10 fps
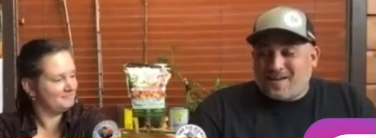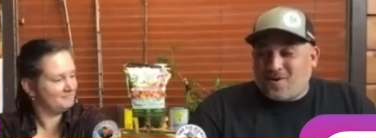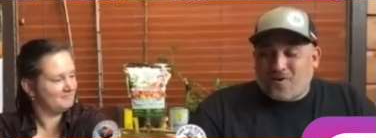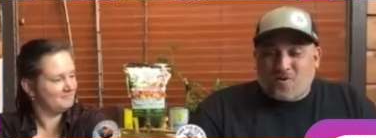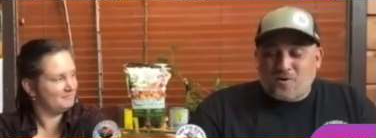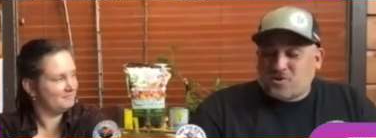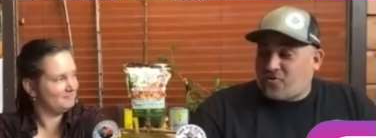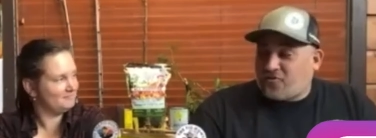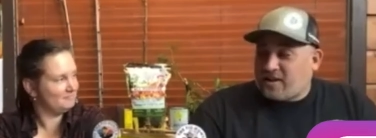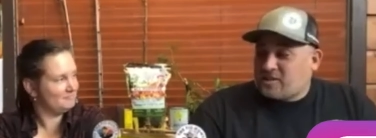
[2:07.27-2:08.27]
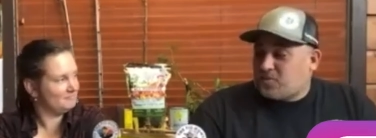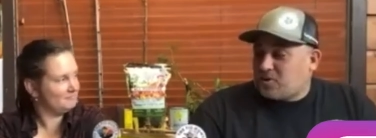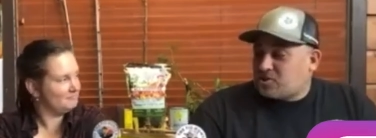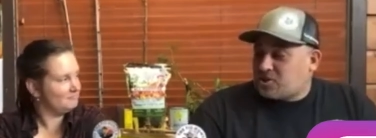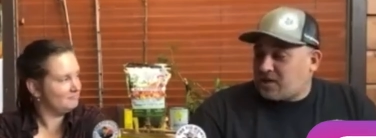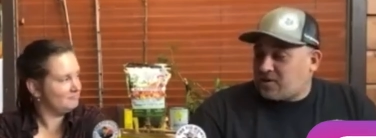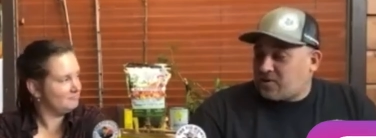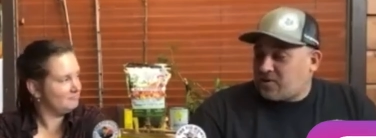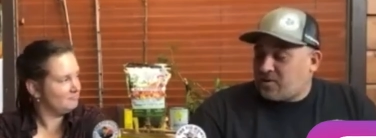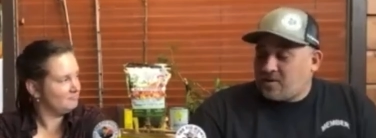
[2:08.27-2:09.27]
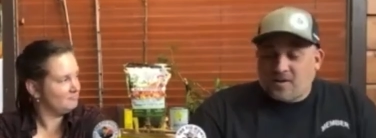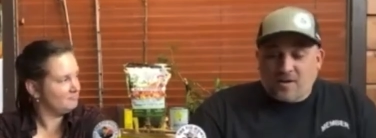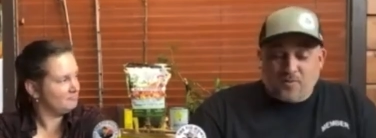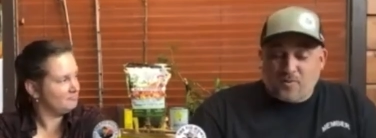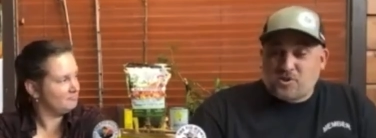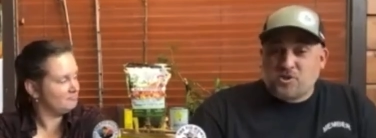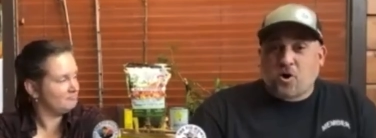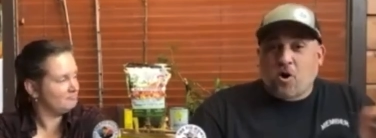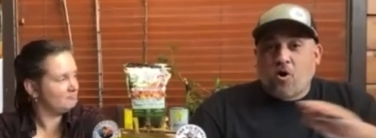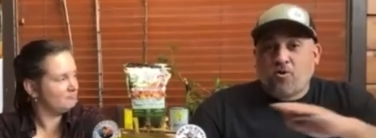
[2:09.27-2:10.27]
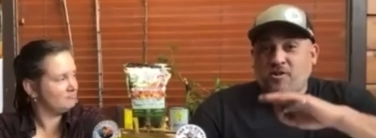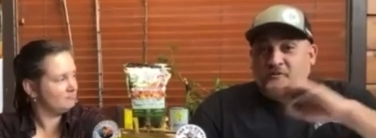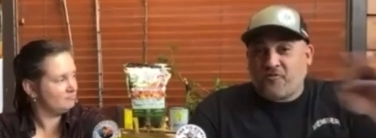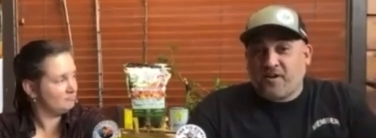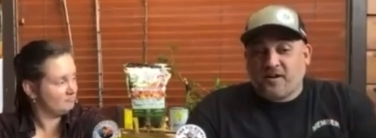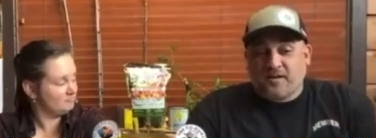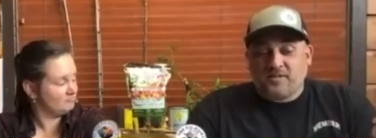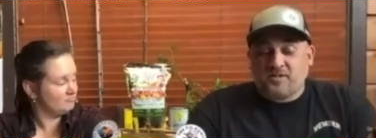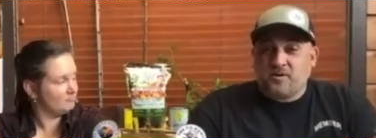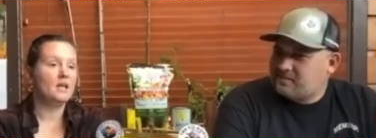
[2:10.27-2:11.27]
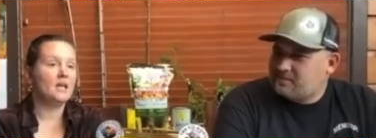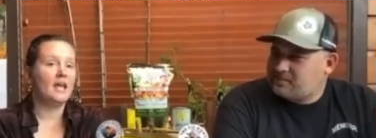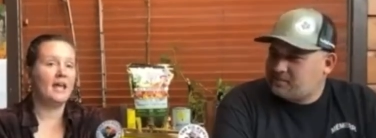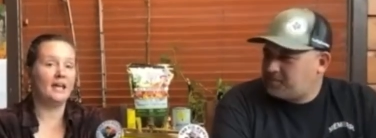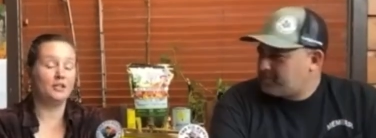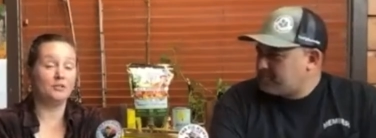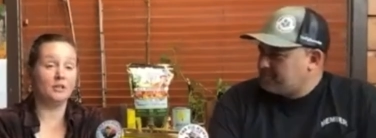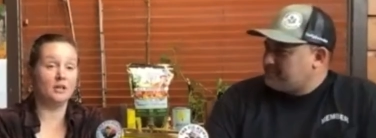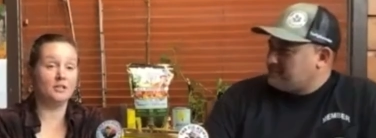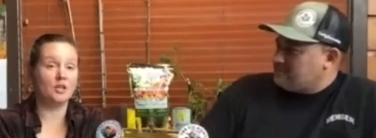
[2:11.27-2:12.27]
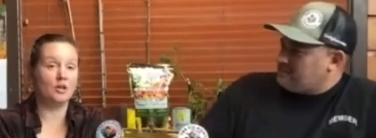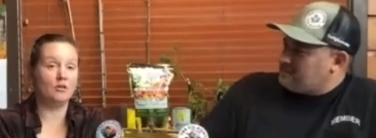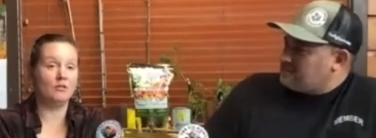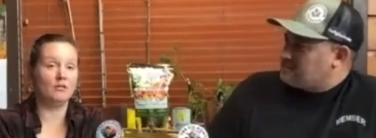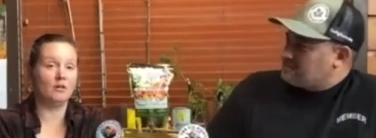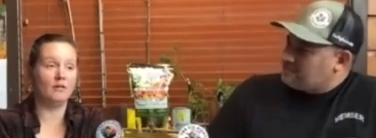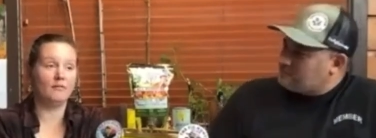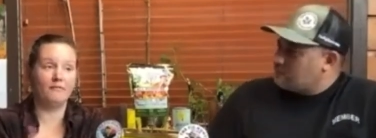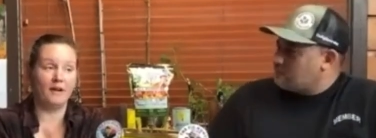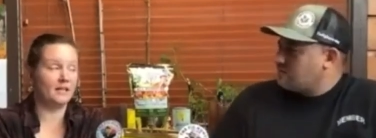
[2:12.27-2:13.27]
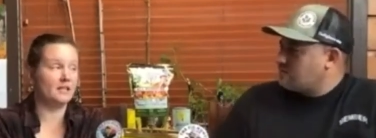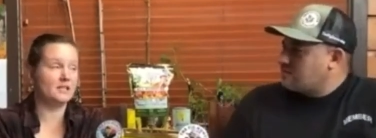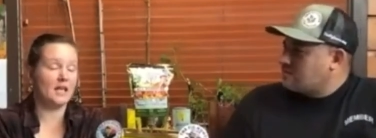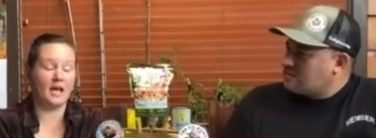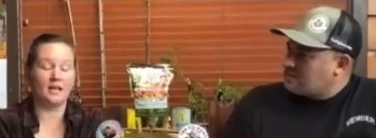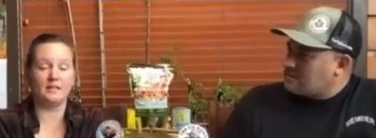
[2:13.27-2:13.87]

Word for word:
Speaker 1: and of course our Facebook channel, uh, which is all The Fig Hunter.
Speaker 2: And you can also find us at